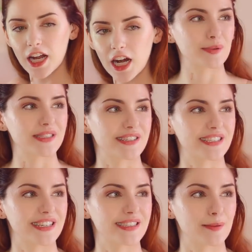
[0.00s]
he was there
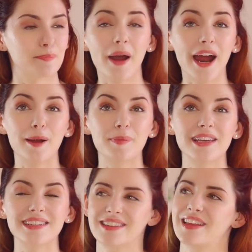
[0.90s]
to kiss the
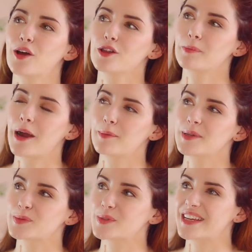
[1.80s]
Barbies, and then all the
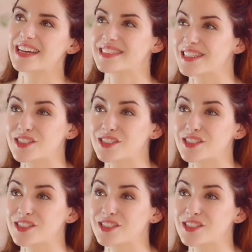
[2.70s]
Barbies would kiss